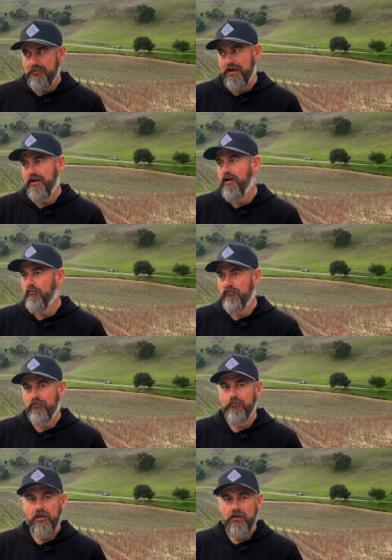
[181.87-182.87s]
amount of help
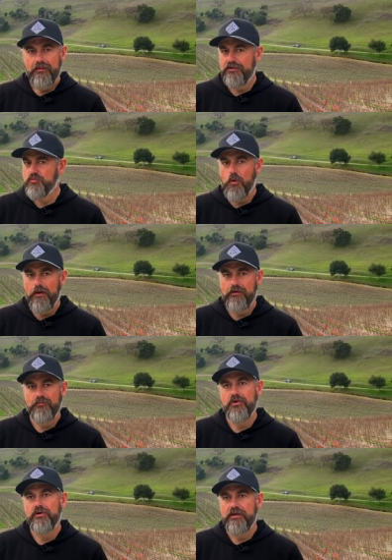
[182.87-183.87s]
from this wine
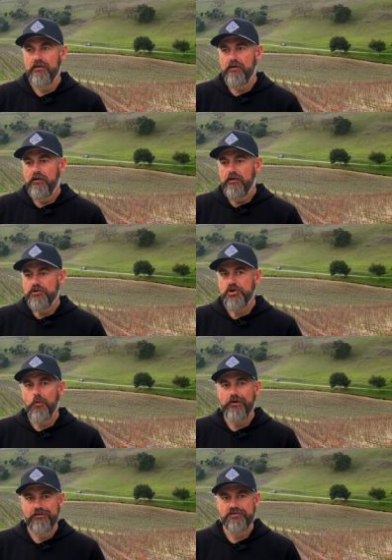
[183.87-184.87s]
community
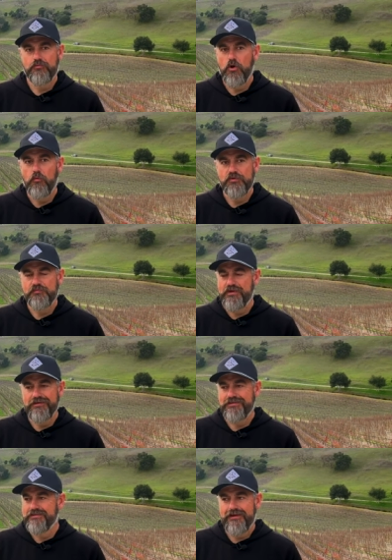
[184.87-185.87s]
showing us the ropes
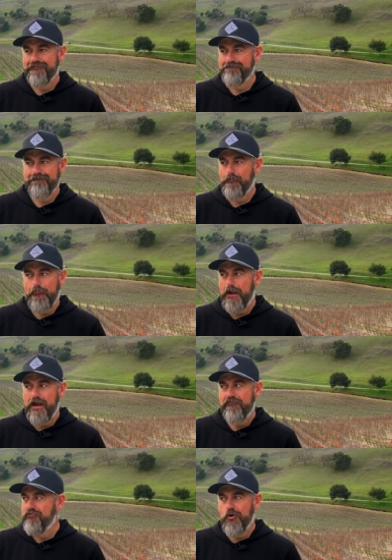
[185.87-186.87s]
because I
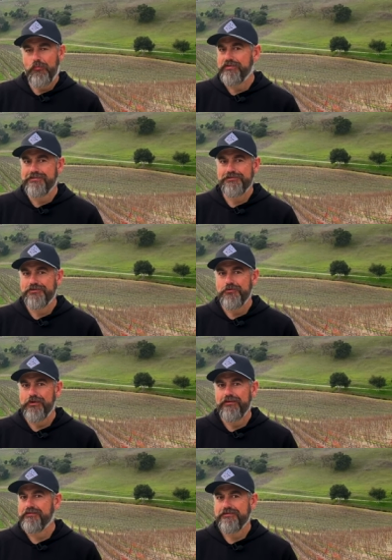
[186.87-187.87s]
have no business
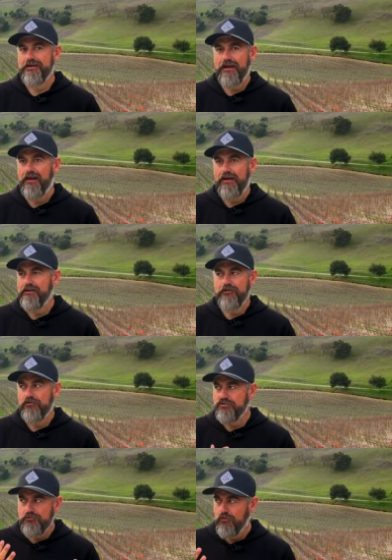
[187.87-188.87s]
doing this. I, I didn't go
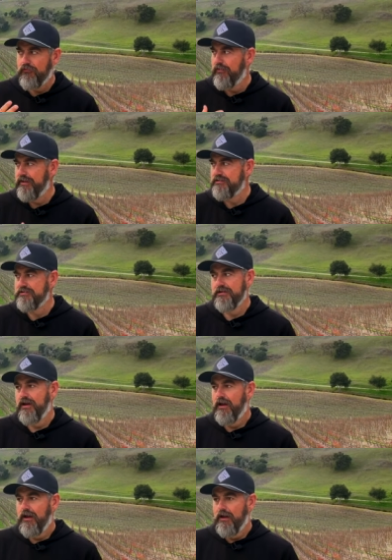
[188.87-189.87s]
to school for this.
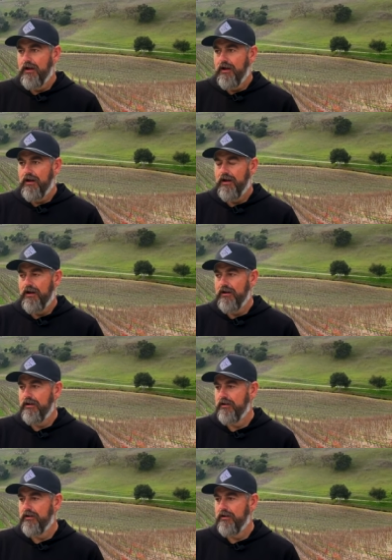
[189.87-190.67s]
Uh,